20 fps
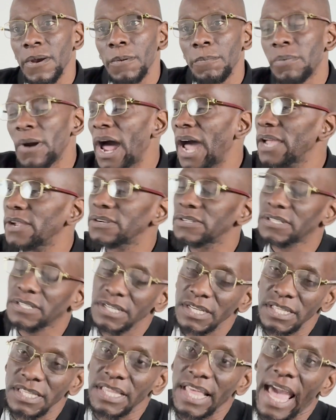Prior
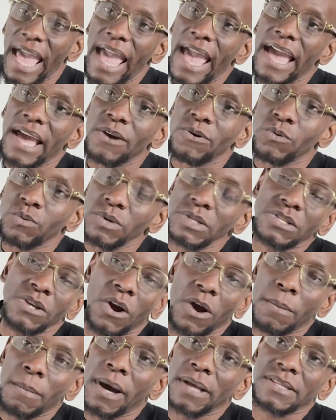to that, when we
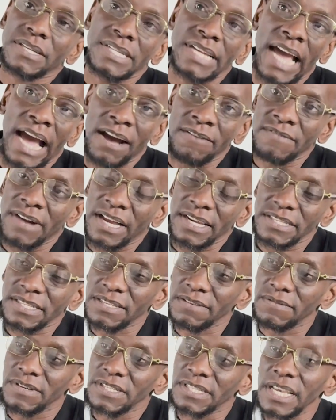talk about the Nile Valley
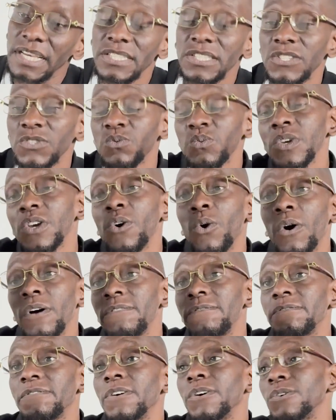civilizations, we're
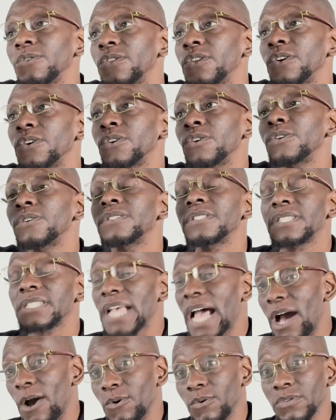going further
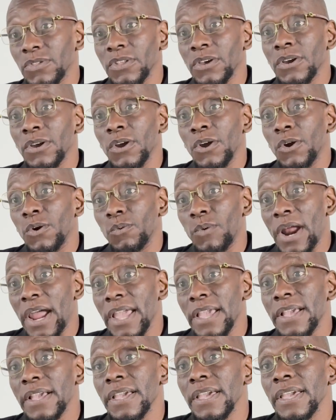south,
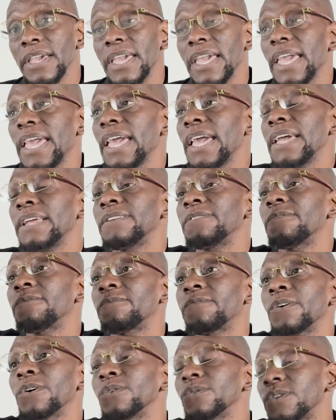right? And
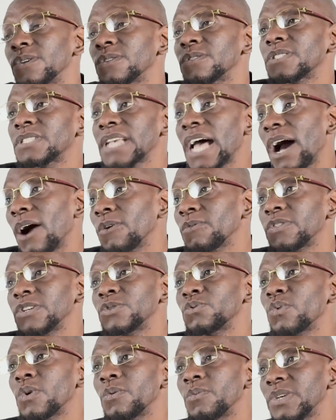further south
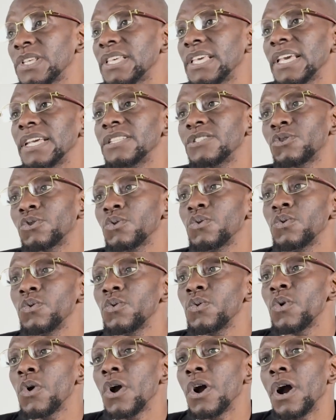is where we get
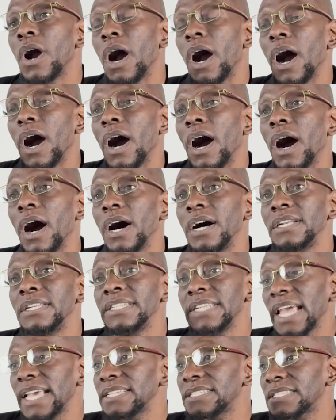to
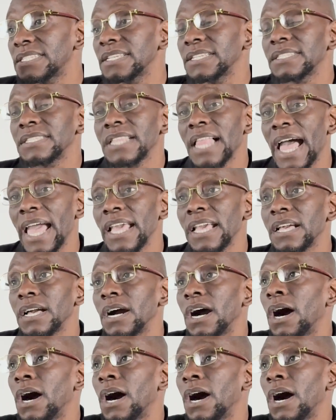nations like